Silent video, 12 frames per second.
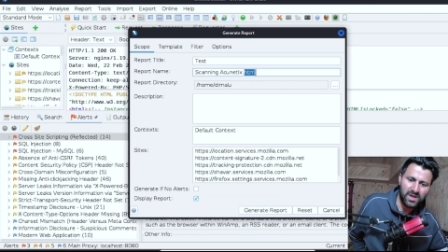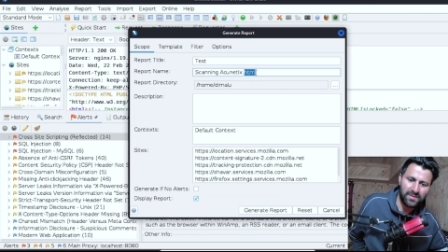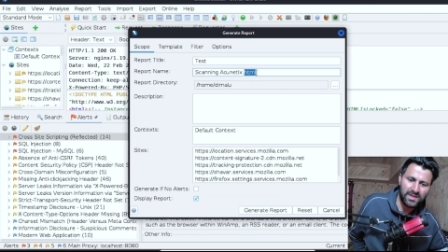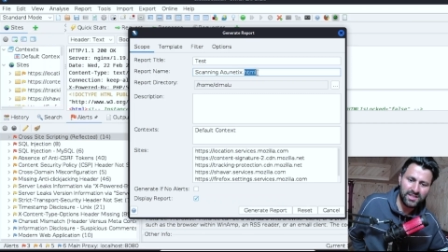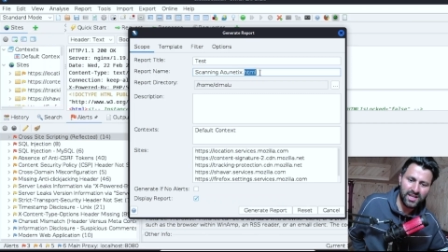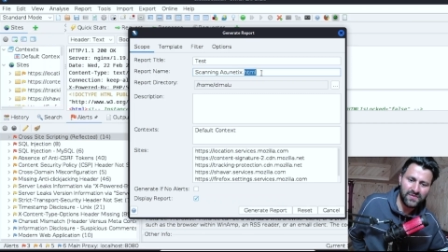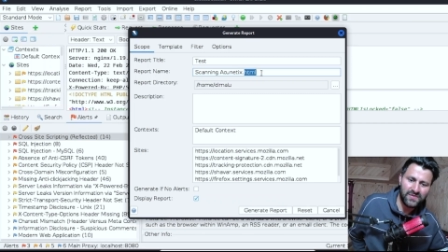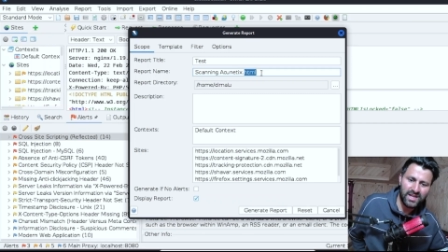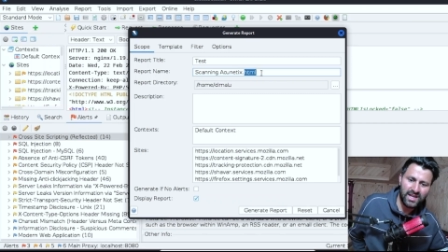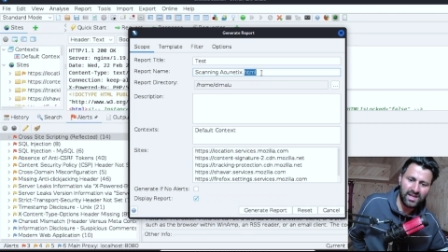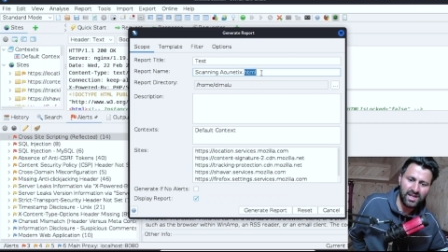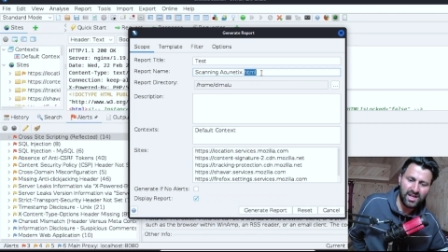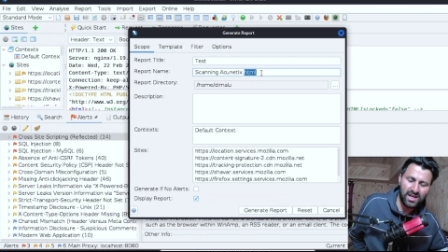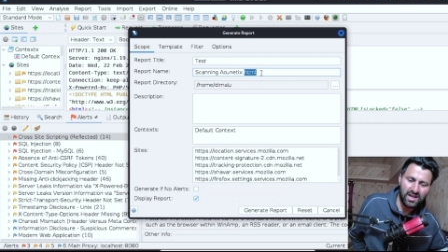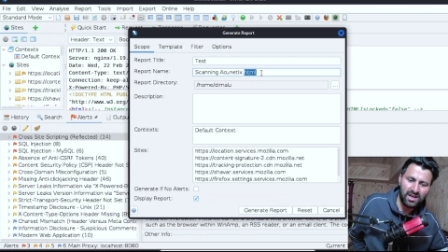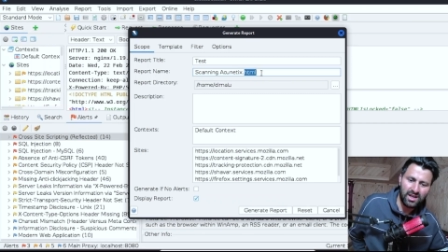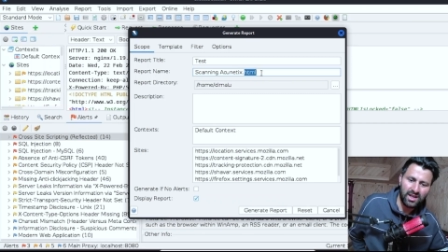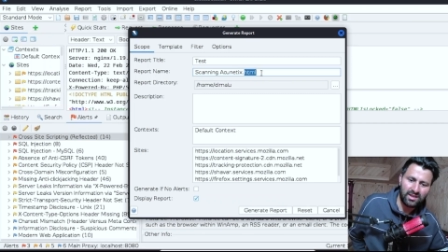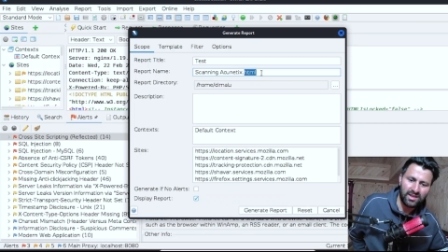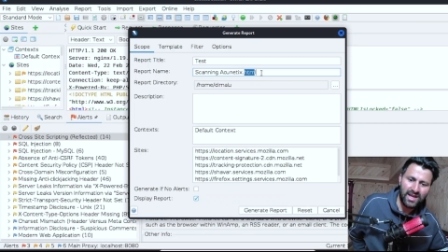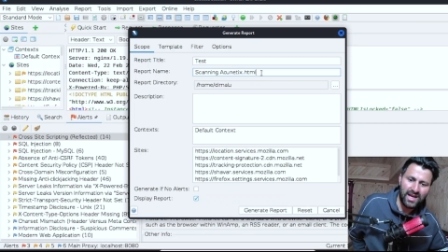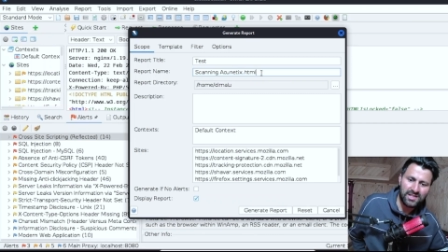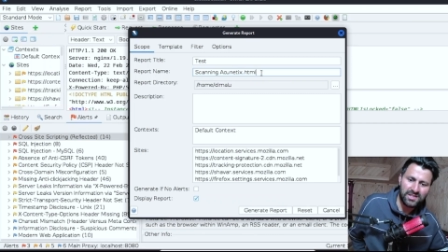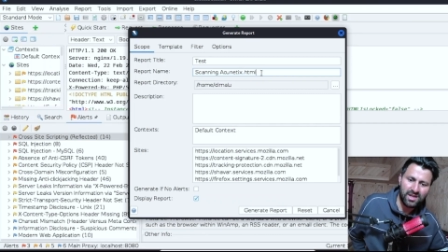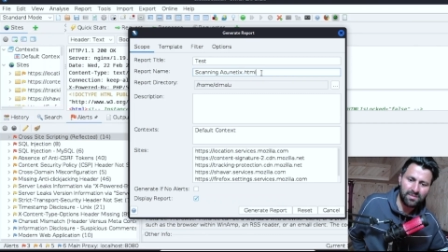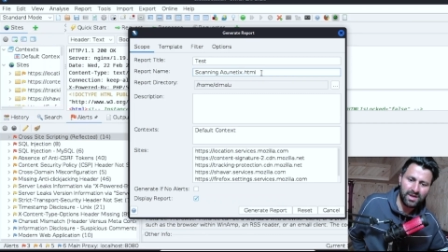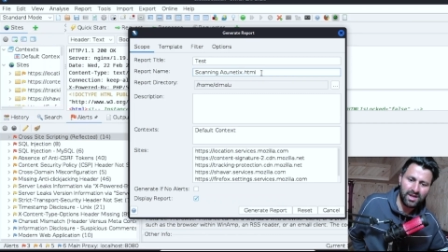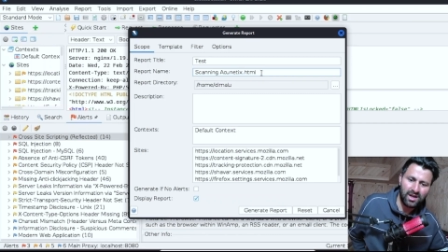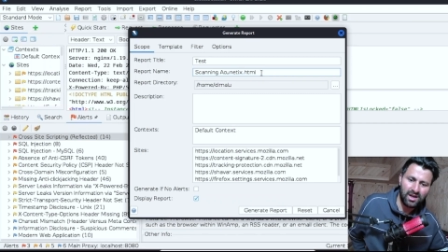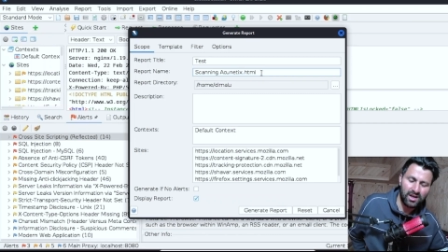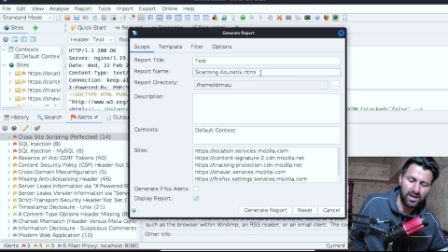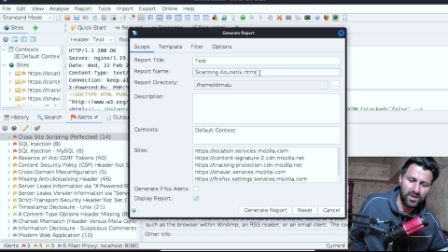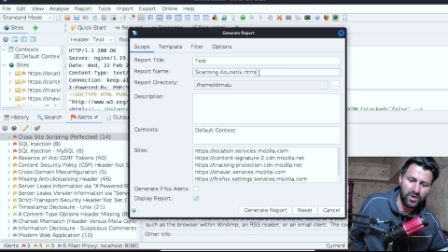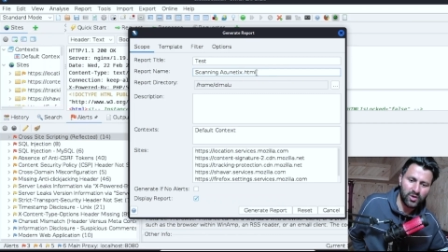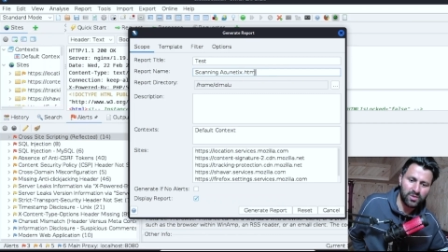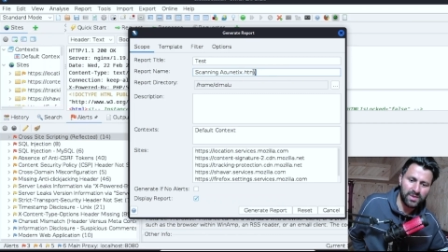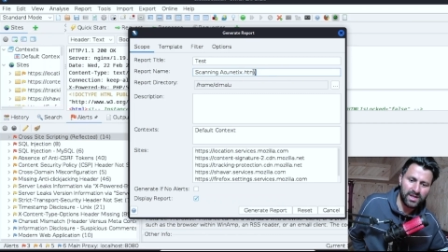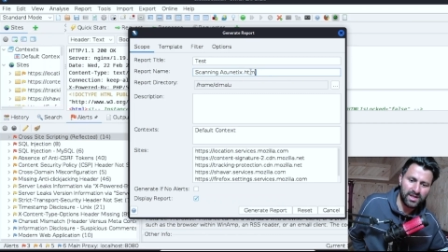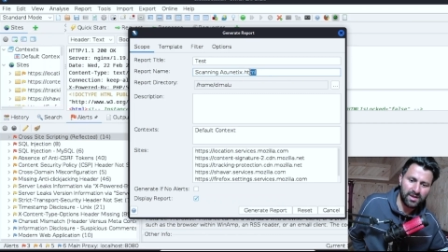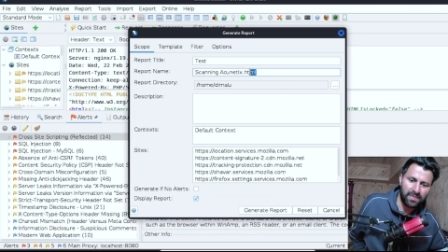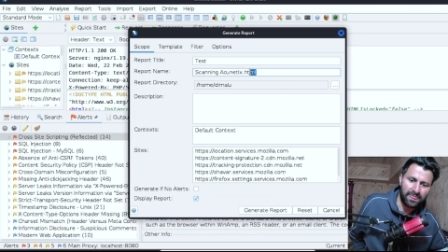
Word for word: be saved in in the H T M L uh, document.